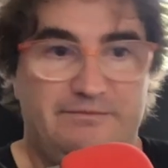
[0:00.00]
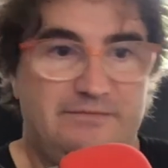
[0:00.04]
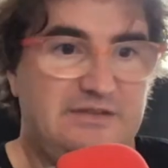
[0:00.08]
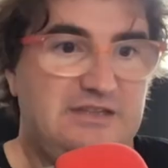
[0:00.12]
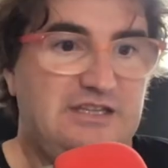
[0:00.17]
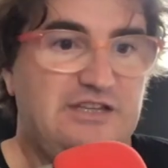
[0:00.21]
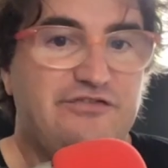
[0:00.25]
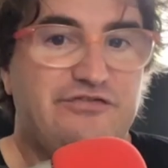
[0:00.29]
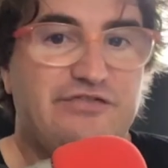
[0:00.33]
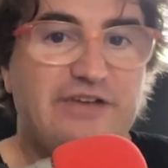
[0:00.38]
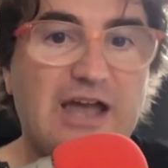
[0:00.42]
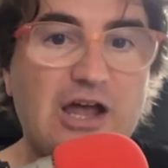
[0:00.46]

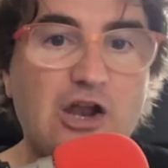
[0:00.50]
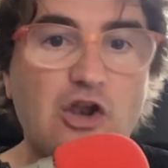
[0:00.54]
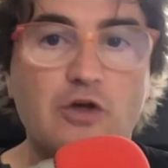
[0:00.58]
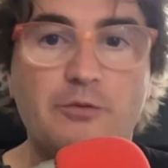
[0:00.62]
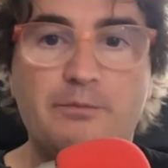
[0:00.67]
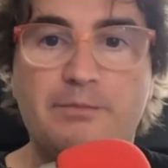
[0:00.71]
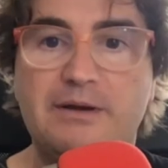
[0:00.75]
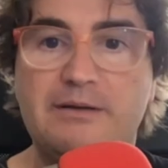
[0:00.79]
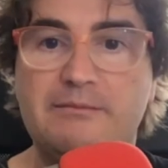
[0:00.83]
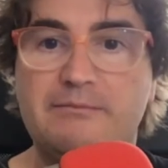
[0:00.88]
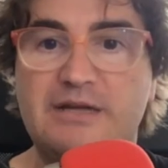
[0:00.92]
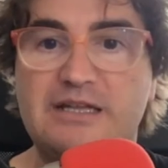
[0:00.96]

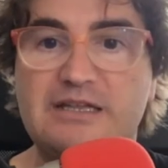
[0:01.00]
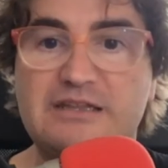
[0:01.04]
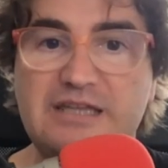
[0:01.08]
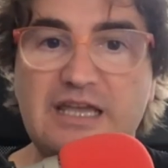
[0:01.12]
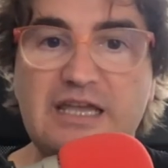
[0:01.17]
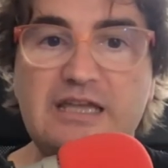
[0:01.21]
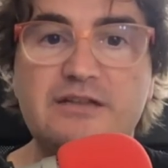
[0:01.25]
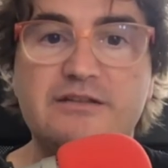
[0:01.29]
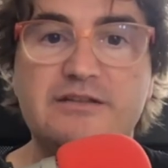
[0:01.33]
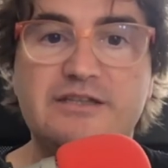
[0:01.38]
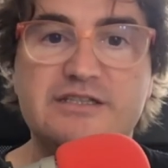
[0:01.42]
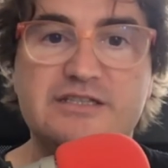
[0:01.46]
develop and
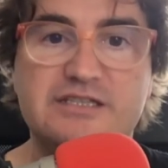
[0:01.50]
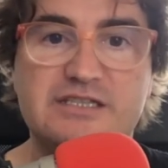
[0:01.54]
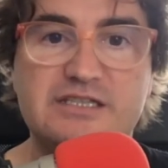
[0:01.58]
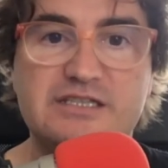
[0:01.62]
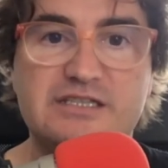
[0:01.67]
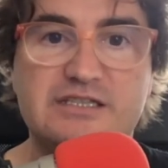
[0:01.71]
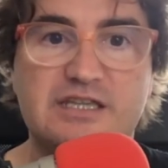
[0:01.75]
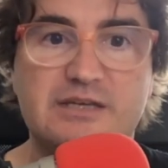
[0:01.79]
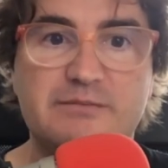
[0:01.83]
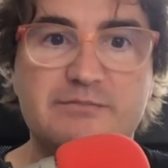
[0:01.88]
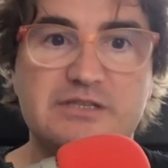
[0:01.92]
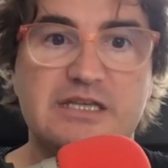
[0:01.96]
maintain these
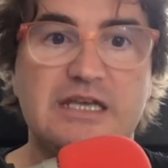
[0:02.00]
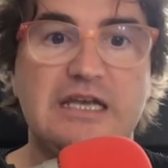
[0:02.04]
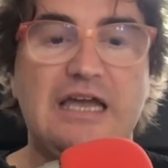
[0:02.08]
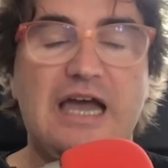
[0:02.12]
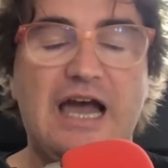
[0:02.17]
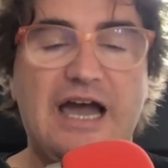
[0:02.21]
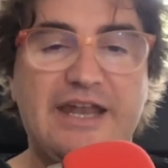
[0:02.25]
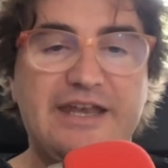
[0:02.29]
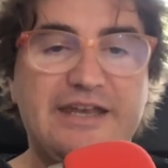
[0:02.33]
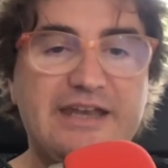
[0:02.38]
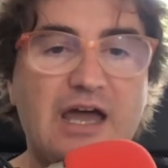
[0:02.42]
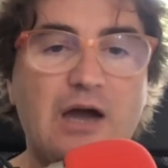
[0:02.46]
systems,
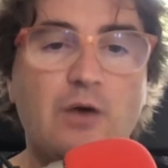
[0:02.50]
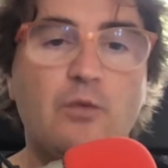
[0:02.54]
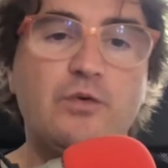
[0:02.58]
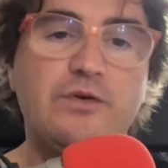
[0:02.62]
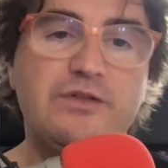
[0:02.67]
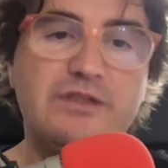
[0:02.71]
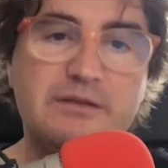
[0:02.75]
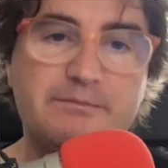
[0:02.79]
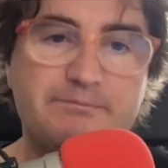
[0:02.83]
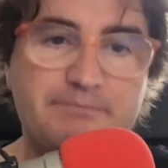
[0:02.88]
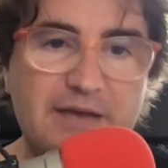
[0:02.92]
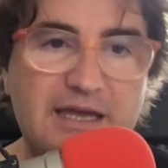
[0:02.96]
and now we
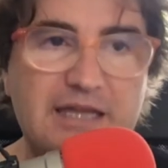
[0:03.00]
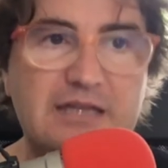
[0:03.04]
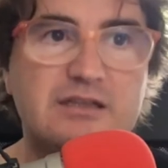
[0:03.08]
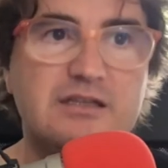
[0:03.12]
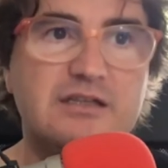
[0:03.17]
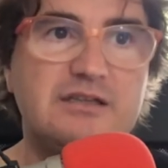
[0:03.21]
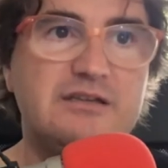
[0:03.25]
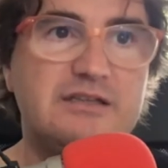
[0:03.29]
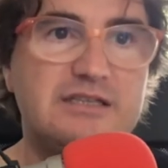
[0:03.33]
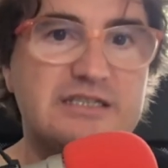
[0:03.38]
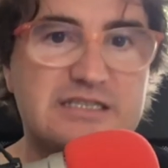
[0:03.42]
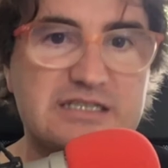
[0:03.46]
depend
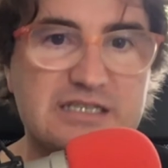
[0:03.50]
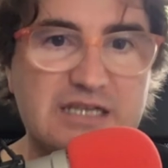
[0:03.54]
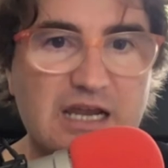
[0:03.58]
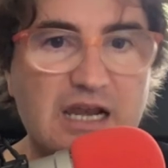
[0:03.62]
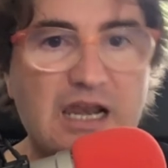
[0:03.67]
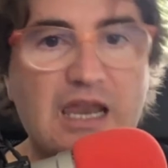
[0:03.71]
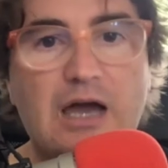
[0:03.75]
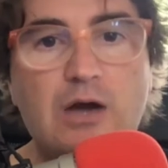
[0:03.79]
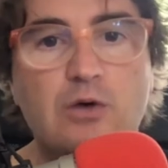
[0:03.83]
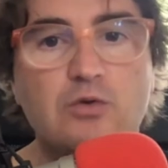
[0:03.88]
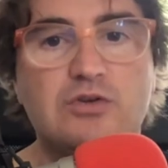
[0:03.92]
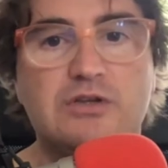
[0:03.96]
in this
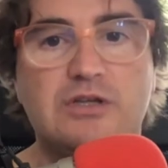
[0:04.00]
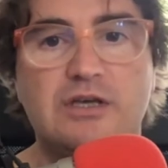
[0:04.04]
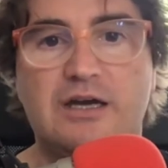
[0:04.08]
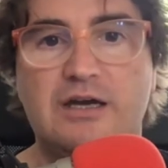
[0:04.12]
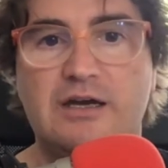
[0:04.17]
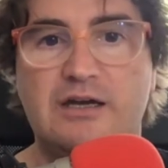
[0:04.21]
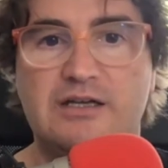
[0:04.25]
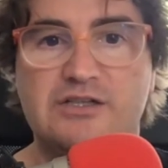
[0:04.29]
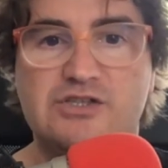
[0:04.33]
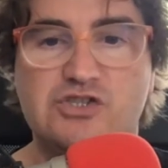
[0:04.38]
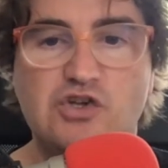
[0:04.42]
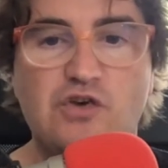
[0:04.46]
cloud
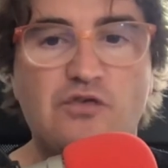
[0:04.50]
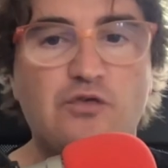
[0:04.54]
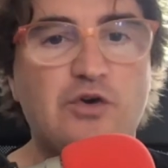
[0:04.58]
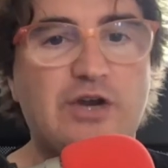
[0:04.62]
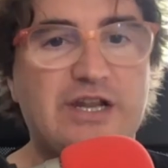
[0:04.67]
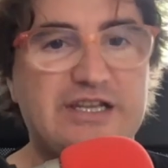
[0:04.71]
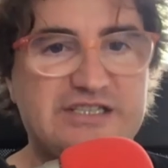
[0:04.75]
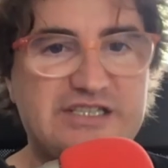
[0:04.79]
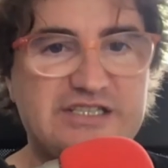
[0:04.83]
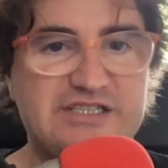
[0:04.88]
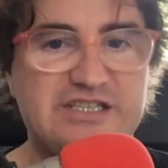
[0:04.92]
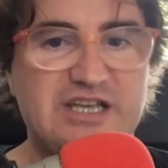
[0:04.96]
software
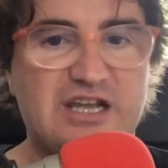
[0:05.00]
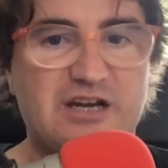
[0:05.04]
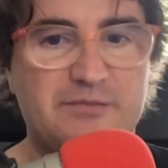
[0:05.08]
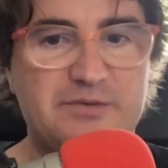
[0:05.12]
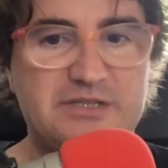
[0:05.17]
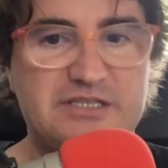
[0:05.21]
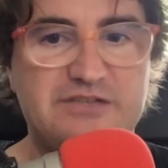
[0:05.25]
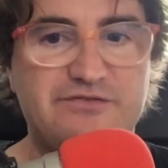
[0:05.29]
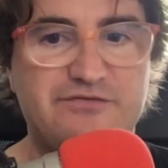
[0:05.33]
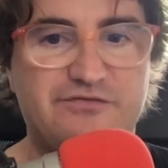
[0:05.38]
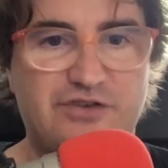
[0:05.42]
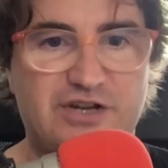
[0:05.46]
as a
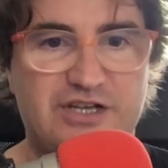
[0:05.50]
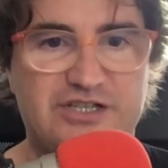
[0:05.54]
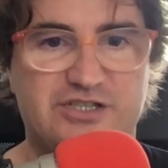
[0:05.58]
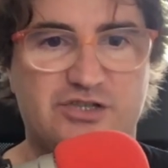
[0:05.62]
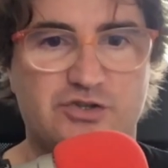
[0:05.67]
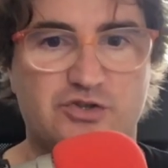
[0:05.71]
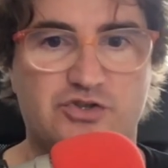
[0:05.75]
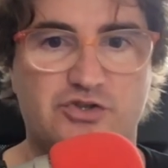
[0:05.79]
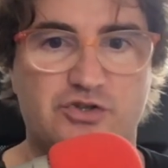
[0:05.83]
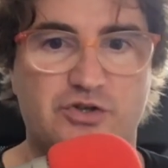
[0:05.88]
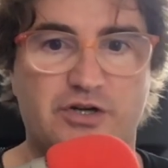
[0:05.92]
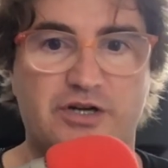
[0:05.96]
service
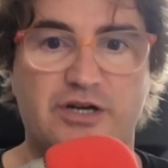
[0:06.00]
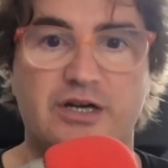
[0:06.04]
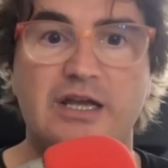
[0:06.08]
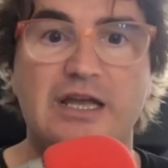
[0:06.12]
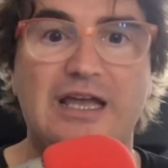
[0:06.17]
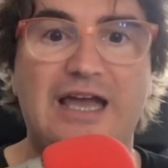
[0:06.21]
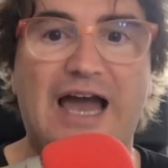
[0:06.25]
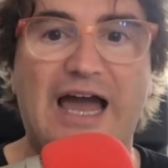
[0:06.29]
infrastructure.